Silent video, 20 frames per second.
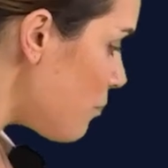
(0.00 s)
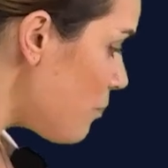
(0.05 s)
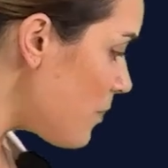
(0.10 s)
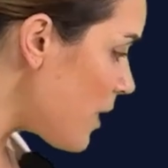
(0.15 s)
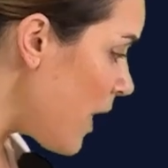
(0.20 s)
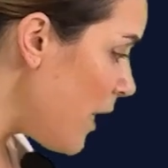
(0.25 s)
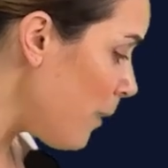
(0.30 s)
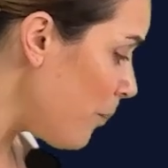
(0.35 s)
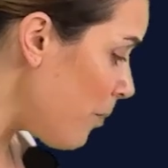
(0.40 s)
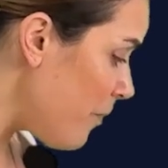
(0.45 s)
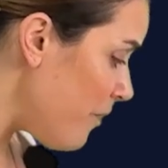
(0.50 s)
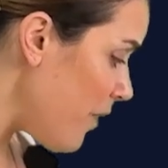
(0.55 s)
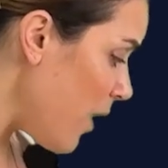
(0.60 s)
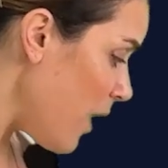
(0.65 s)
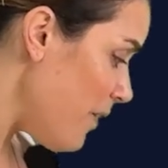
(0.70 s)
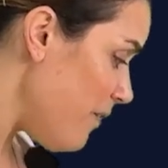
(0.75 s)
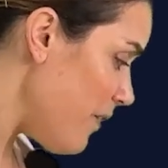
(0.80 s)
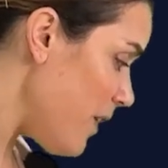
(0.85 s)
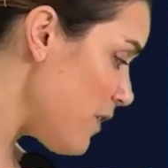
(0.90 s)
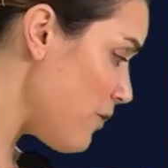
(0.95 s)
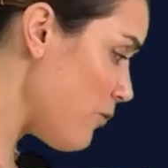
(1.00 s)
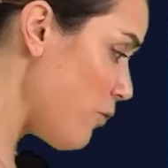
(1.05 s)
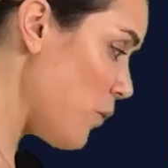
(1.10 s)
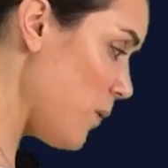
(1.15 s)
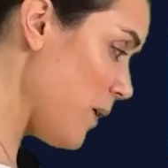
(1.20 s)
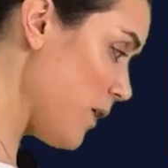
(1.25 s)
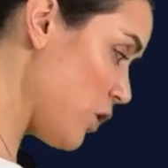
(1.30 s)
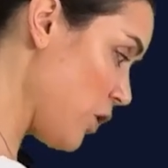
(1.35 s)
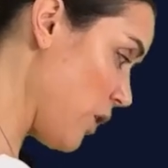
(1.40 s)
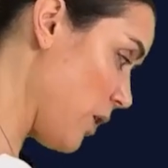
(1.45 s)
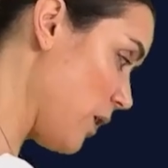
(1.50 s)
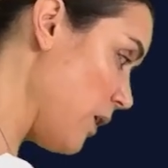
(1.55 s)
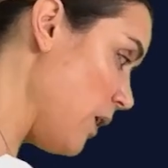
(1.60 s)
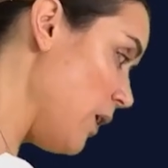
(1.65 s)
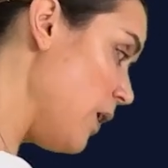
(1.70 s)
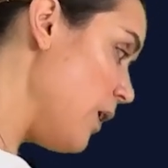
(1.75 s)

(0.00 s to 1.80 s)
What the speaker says: And number 5 is fruition.